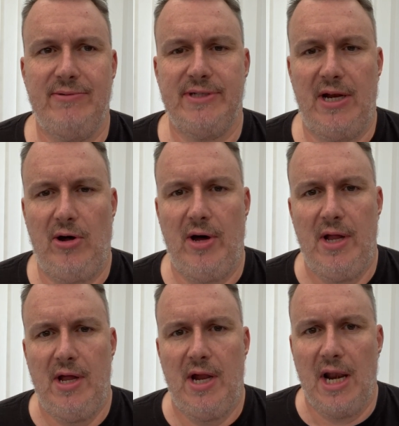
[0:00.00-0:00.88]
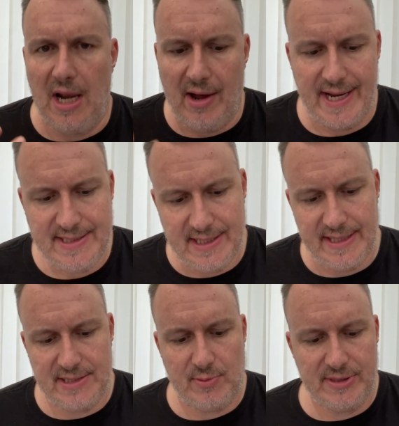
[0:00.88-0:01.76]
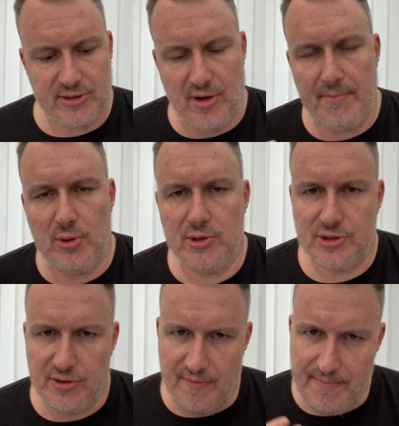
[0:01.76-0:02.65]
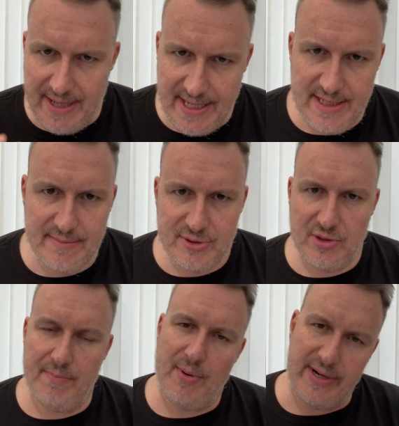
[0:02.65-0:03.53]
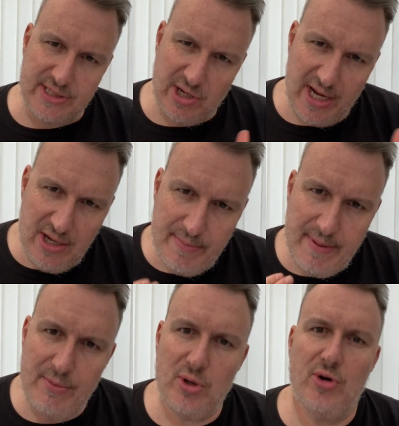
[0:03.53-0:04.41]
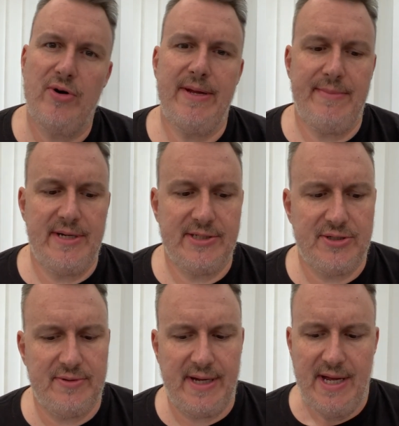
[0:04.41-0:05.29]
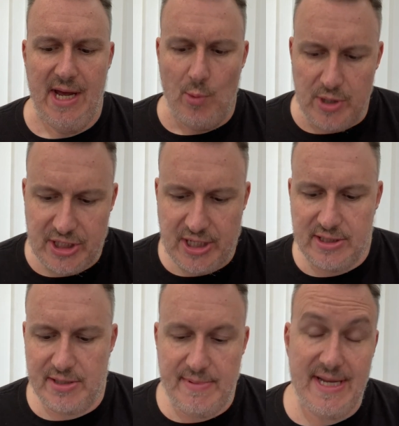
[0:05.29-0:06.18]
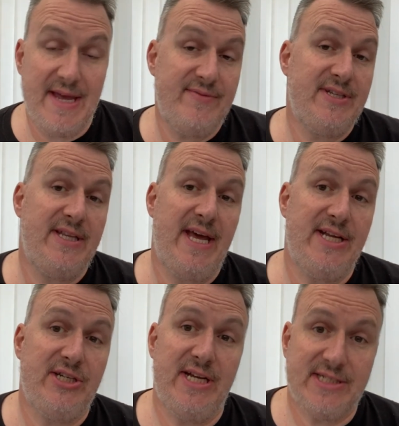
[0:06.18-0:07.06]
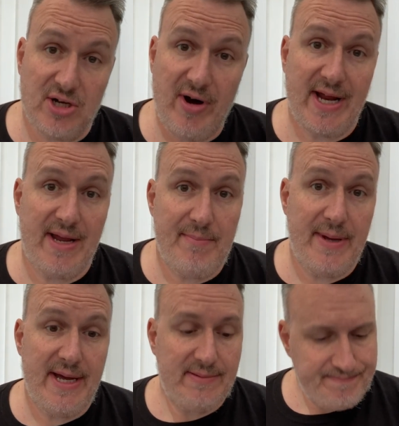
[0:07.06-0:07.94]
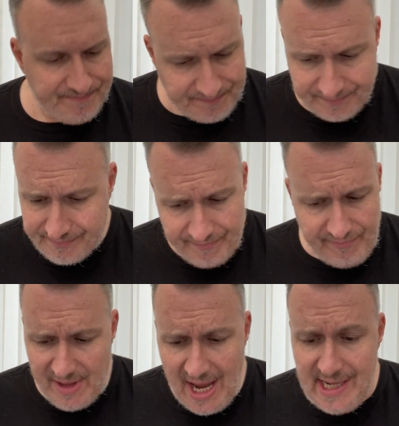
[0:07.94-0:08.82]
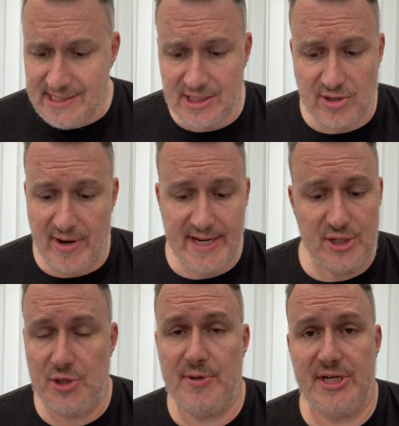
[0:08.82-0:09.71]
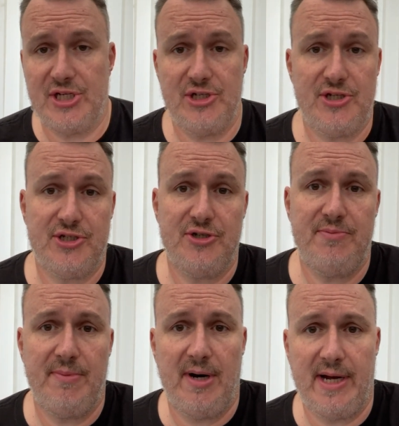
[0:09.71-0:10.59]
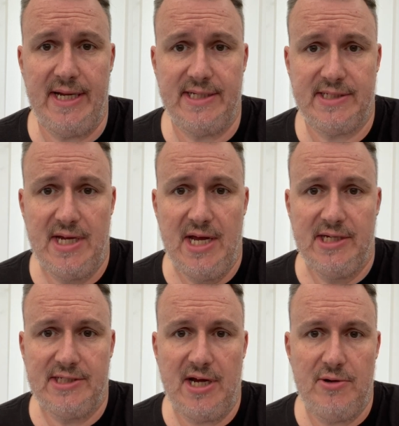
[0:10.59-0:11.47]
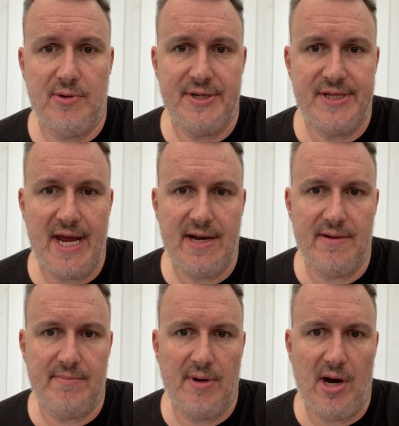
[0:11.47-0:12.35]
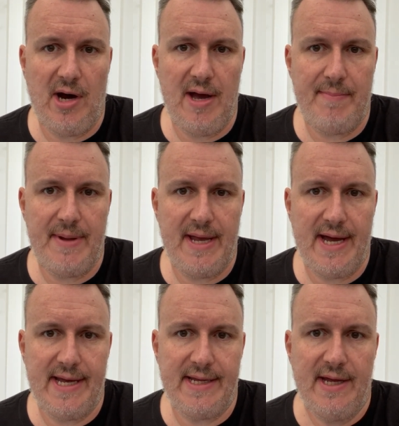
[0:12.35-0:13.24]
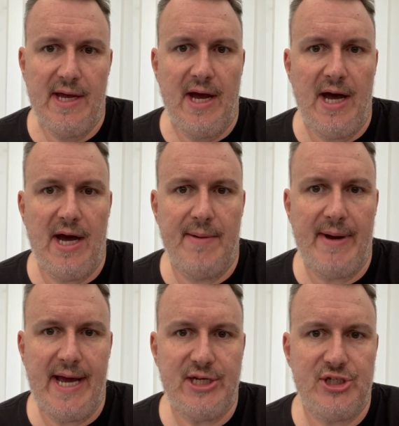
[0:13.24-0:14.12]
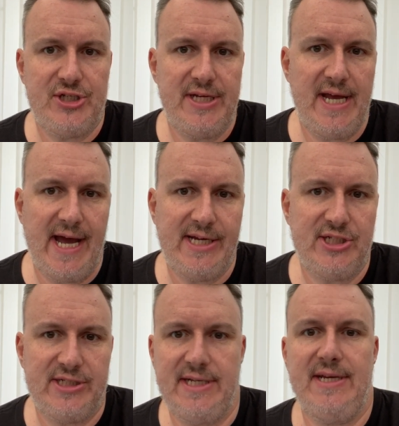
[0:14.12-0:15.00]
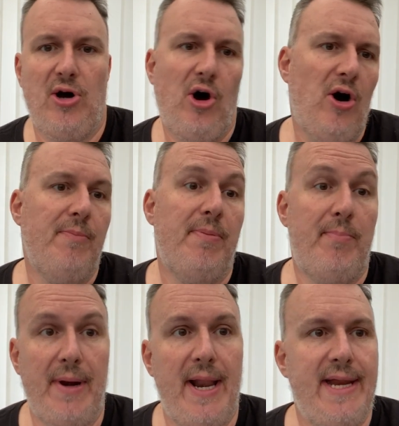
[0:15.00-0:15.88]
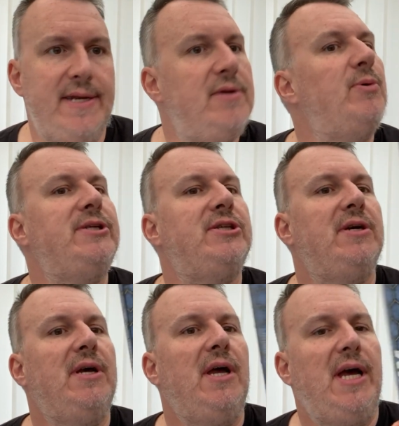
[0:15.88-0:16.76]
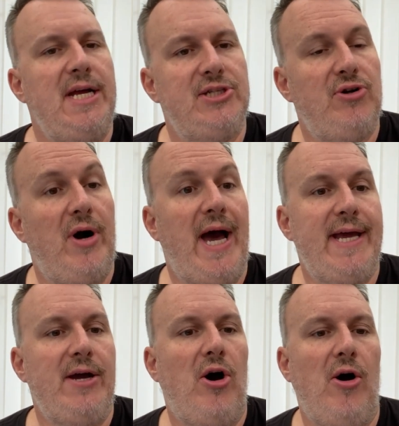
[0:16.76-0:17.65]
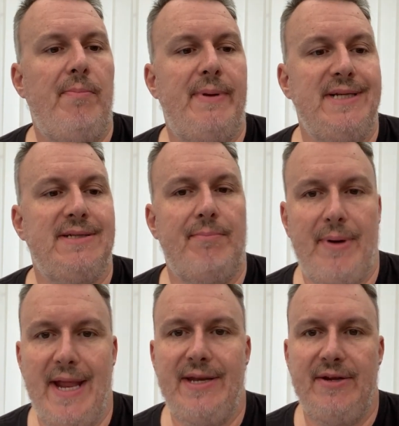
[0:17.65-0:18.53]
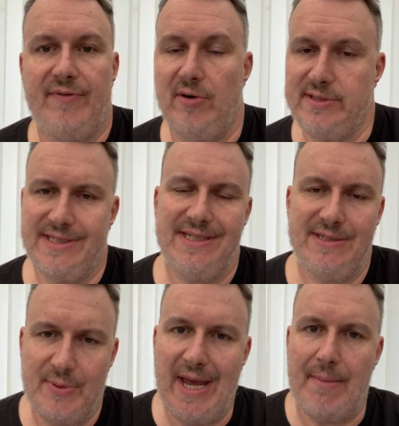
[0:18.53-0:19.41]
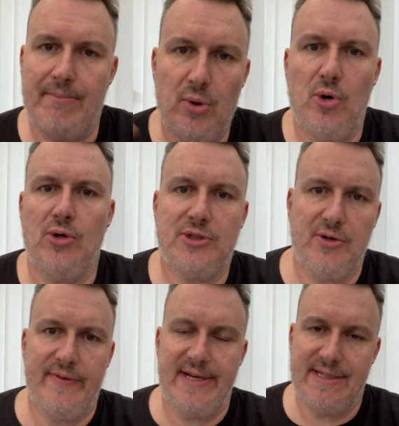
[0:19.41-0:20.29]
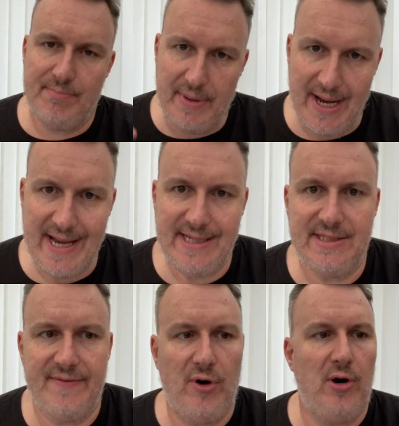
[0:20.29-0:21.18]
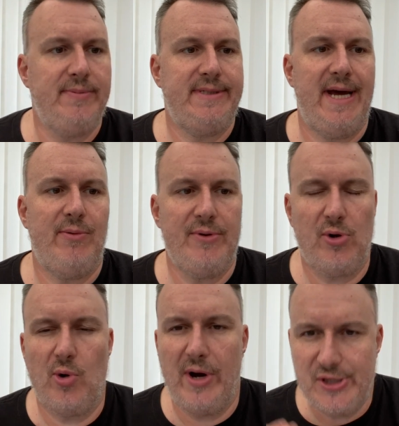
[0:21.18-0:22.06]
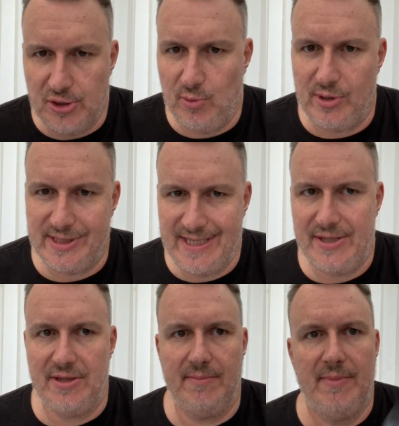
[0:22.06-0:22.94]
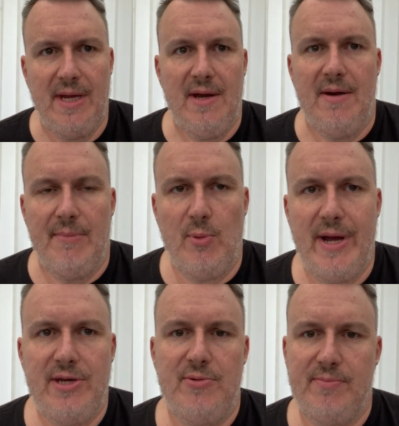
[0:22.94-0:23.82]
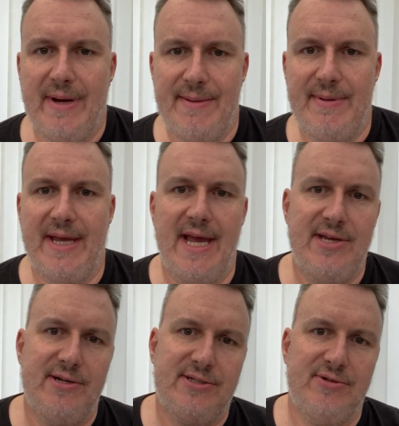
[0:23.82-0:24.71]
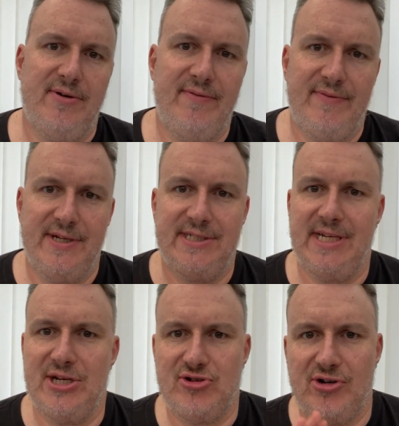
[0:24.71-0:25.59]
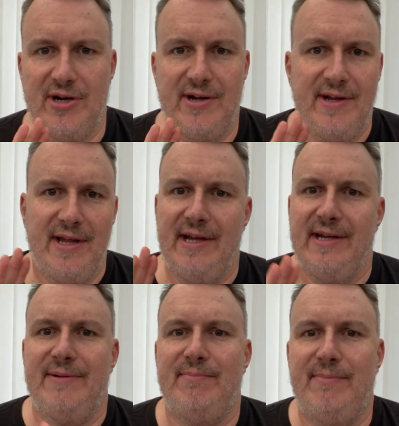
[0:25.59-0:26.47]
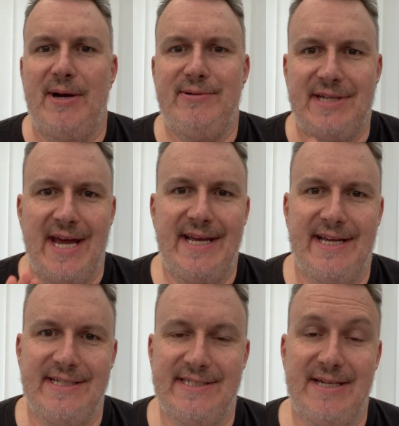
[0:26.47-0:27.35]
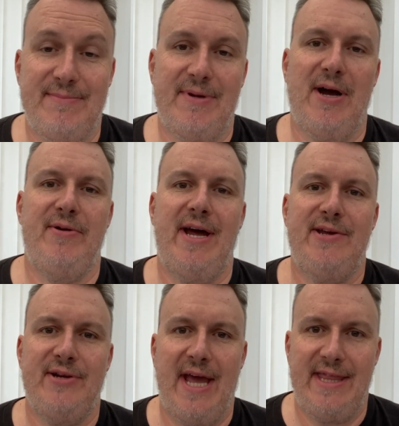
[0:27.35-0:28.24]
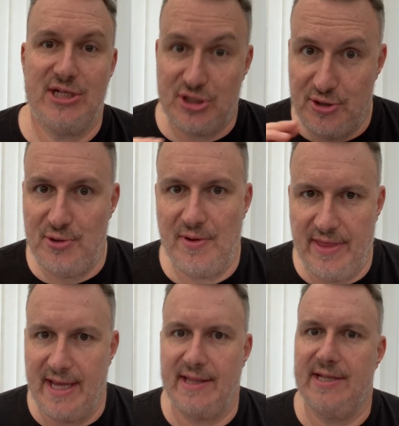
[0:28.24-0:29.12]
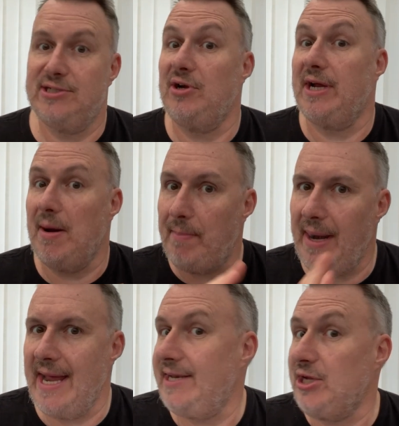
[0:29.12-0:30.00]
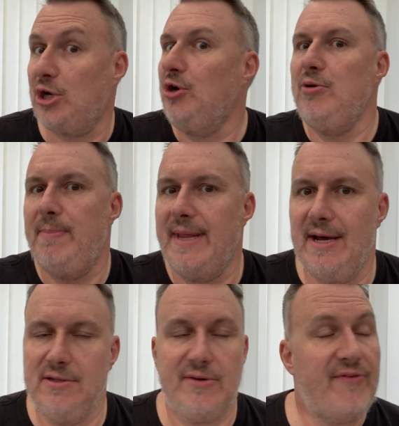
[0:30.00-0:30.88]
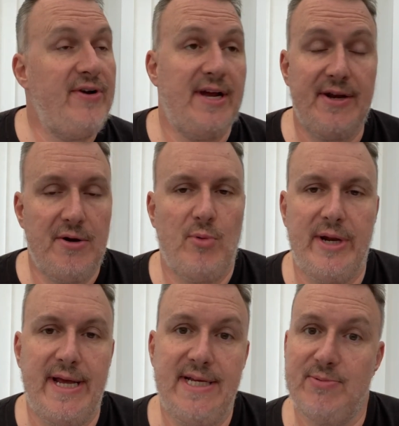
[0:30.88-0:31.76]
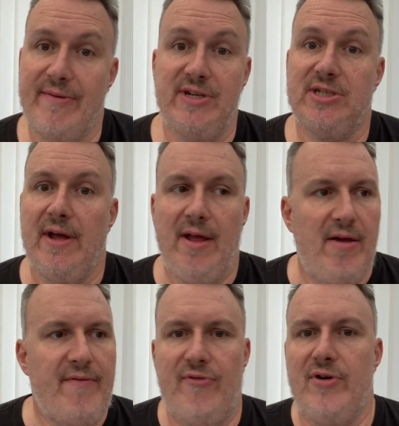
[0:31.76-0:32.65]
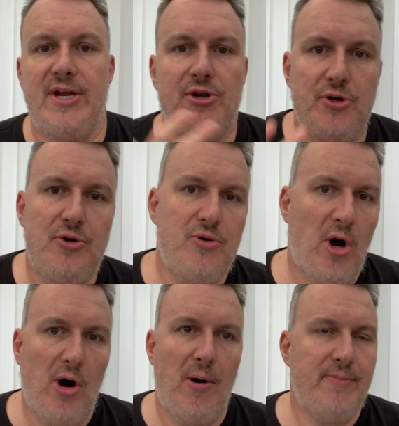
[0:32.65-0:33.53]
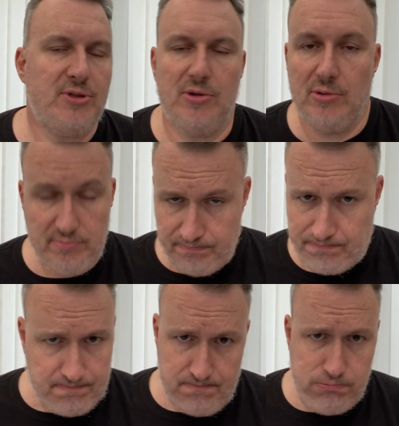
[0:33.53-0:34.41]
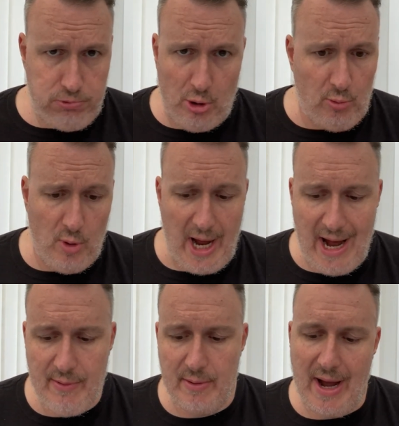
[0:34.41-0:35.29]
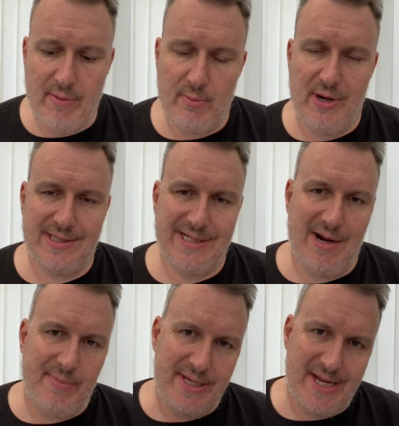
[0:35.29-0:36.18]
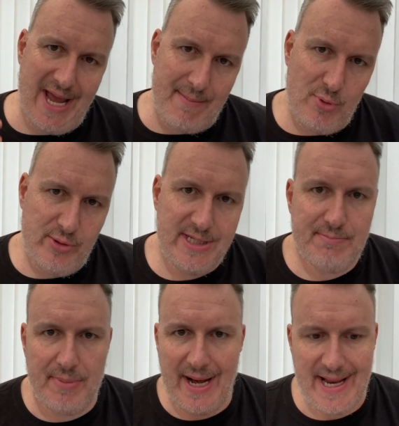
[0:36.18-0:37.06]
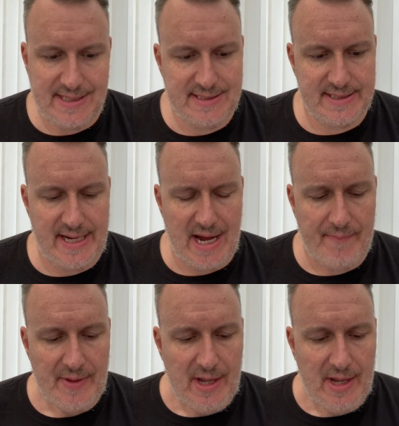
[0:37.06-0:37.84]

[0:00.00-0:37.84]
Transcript: was a lot lighter. This one's got a more sort of medium sort of body. It's got a little bit more creaminess to it, which to me gives it the edge. It's a cracking beer and it's a great new addition to supermarkets. So, Denim IPA, um, HDHC Hop Blend, which it's not a hop, but it's a blend of hops. It seems we're getting more sort of these blends of hops now. We're not quite sure what's in them, but where you maybe get your sort of Citra, Mosaic and Simcoe, now you get this new thing that's like a blend that could be those three. I don't know what it is, Where it's three new hops or or how it, how it works out, but you get more of these blends now.